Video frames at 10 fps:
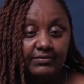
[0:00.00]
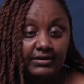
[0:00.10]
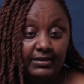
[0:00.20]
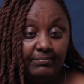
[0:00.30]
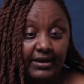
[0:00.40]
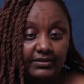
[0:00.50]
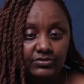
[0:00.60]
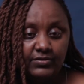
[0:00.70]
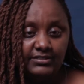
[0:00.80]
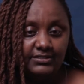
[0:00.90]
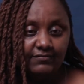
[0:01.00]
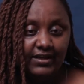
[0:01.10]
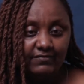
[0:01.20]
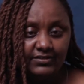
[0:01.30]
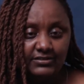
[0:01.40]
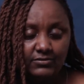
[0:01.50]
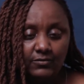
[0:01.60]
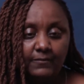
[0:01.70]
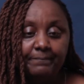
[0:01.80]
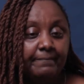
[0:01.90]
really bad towards survivors.
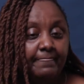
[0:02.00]
So